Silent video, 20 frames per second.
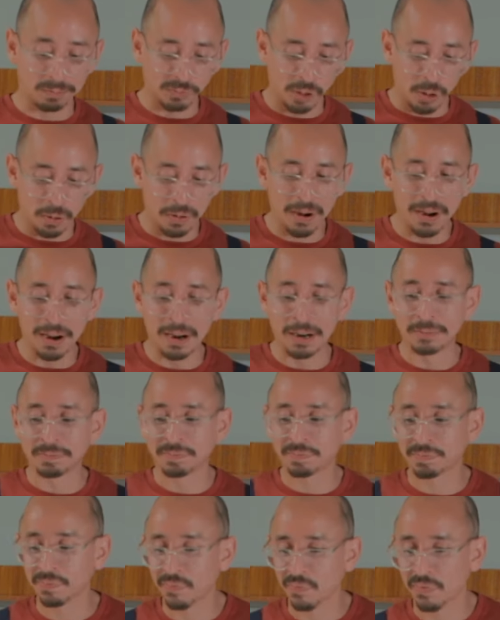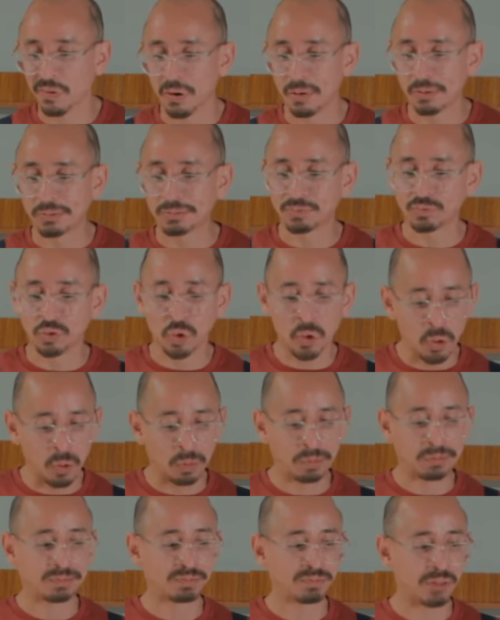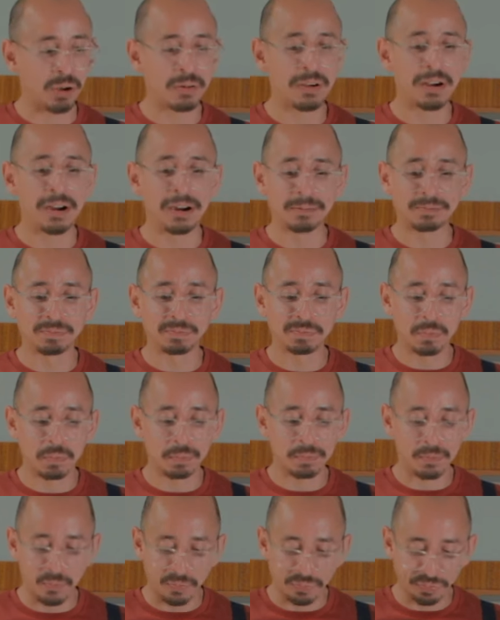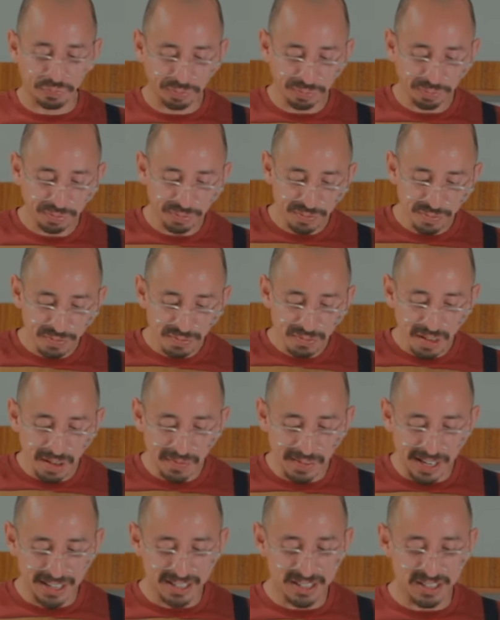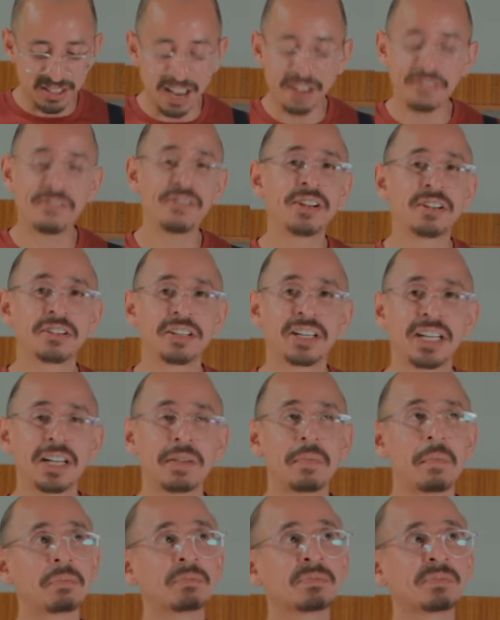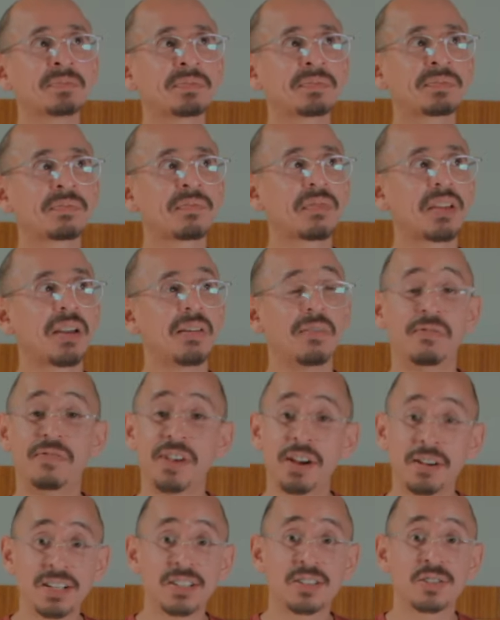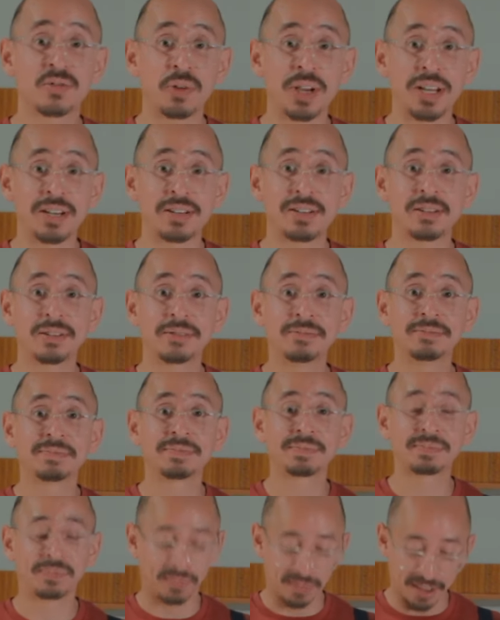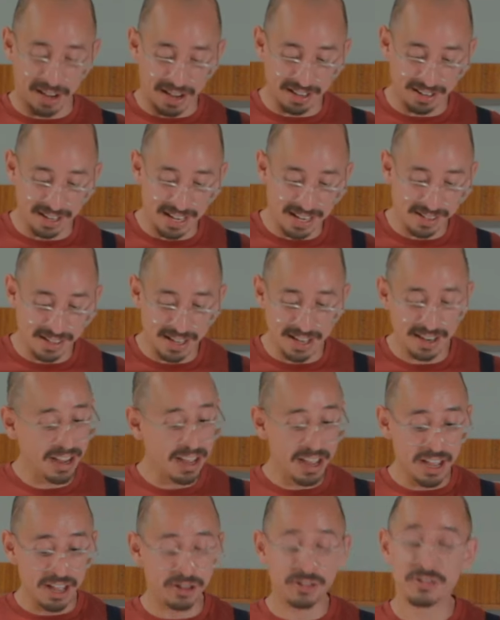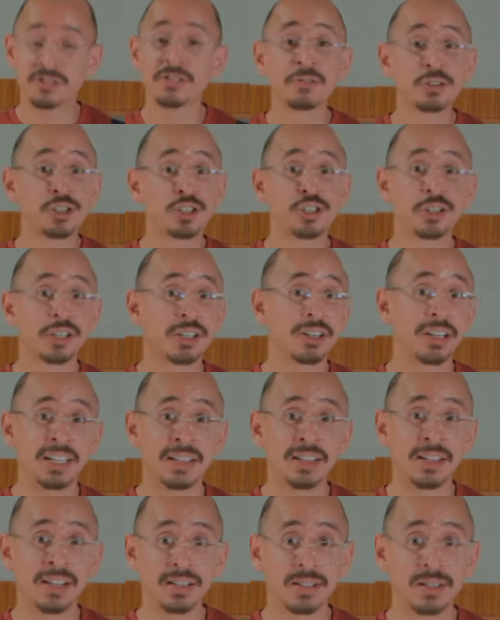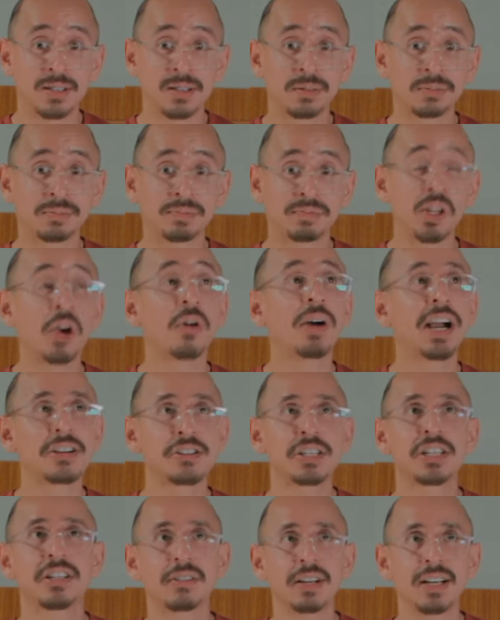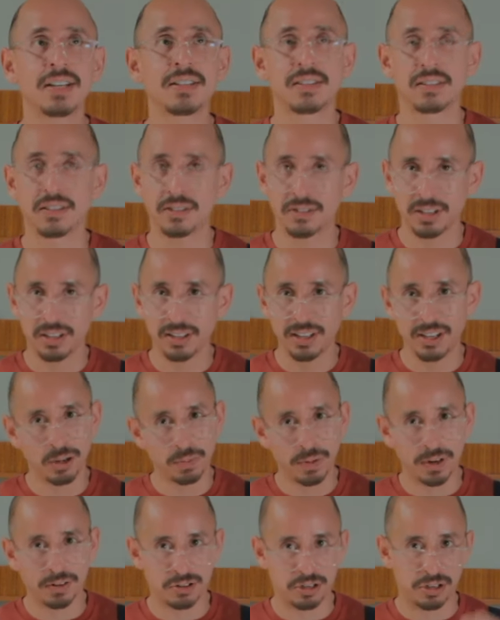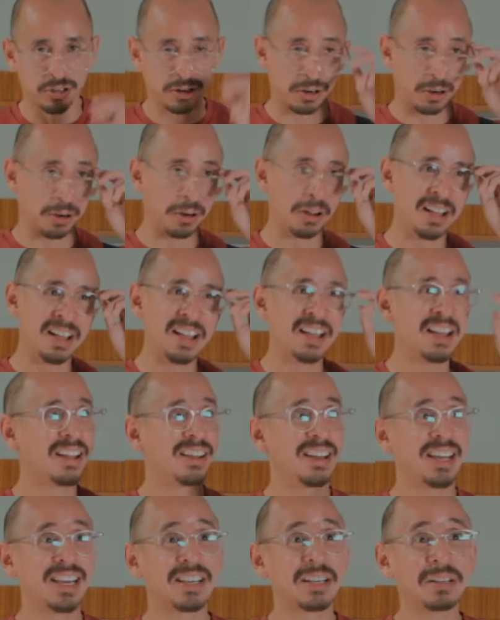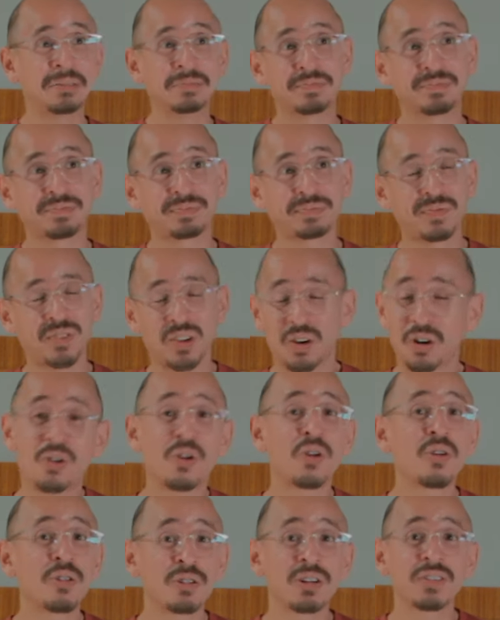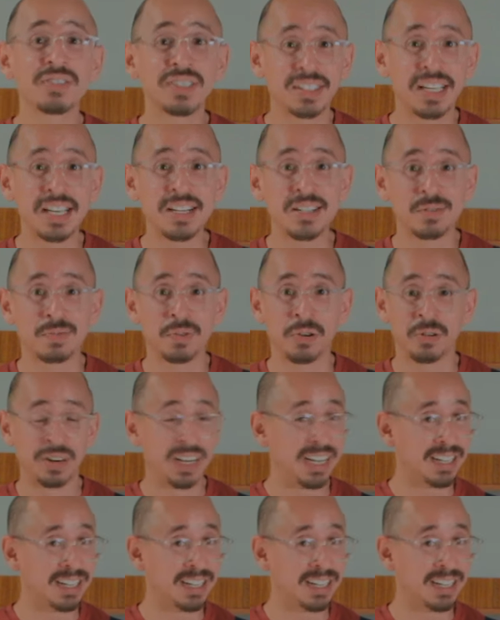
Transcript: Okay. Ooh, okay. That is definitely very sweet. I like that. There's no sugar in this. No, actually there is. There's a little bit of sugar, like 1/4 teaspoon.